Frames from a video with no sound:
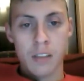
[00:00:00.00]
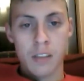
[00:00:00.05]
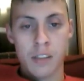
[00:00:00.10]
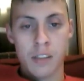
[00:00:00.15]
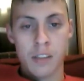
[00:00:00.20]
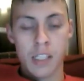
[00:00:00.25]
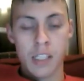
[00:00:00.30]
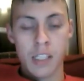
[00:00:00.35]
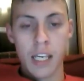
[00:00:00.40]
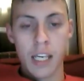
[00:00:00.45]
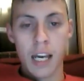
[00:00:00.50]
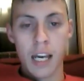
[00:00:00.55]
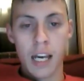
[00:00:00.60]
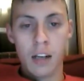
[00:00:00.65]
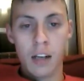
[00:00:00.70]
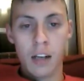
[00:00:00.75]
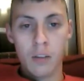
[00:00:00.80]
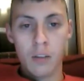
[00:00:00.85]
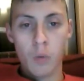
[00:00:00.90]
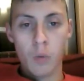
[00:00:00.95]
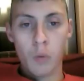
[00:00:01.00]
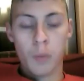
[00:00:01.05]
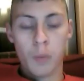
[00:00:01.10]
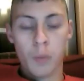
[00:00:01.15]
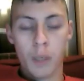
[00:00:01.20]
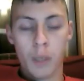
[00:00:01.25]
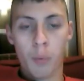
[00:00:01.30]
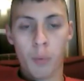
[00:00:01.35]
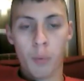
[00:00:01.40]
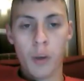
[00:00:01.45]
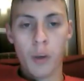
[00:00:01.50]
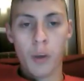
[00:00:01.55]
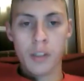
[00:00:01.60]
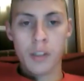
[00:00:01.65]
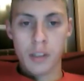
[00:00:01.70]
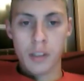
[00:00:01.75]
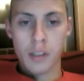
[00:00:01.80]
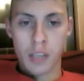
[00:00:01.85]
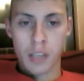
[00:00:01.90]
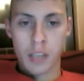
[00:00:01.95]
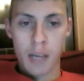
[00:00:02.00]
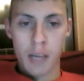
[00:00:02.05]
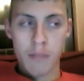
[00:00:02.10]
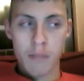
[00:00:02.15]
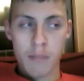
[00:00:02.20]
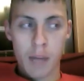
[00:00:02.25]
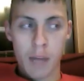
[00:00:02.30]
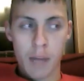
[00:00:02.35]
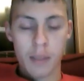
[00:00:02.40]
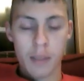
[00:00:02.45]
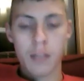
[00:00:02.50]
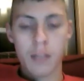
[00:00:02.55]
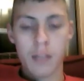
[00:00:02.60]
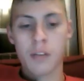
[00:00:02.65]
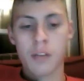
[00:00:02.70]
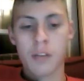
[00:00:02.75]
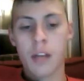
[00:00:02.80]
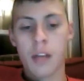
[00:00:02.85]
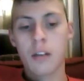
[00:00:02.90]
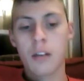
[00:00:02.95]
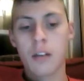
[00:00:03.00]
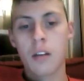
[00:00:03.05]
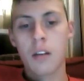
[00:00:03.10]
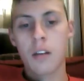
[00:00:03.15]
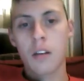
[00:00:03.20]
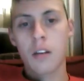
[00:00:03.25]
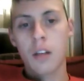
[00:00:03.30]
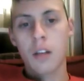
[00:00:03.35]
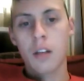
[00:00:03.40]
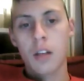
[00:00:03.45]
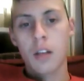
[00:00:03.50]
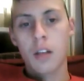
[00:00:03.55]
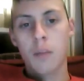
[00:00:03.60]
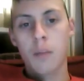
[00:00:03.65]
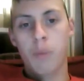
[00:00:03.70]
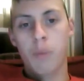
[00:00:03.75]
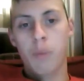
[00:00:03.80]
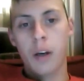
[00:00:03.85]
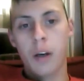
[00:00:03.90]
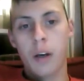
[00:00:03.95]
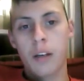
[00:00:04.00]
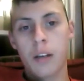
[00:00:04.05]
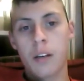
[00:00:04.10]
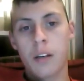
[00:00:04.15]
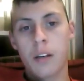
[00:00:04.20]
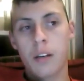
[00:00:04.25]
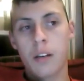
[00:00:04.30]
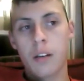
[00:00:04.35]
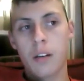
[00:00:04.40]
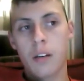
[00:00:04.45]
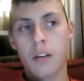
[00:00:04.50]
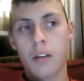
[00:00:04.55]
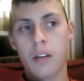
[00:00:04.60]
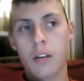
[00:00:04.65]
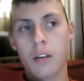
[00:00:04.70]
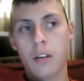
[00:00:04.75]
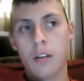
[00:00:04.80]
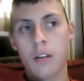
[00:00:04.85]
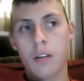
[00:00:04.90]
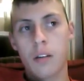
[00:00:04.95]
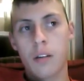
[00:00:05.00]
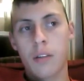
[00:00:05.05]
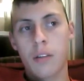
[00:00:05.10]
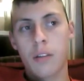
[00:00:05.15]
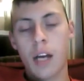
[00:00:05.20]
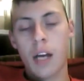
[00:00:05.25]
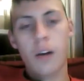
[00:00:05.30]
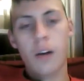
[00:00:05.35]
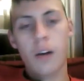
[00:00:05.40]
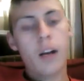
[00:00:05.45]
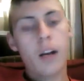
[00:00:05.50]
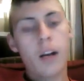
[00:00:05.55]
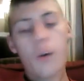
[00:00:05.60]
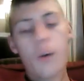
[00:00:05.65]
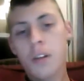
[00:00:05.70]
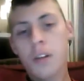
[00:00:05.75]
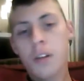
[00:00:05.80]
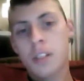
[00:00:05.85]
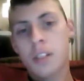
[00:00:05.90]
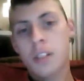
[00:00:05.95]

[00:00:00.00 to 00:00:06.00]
Seattle will put up points in this game, that being said. But I know the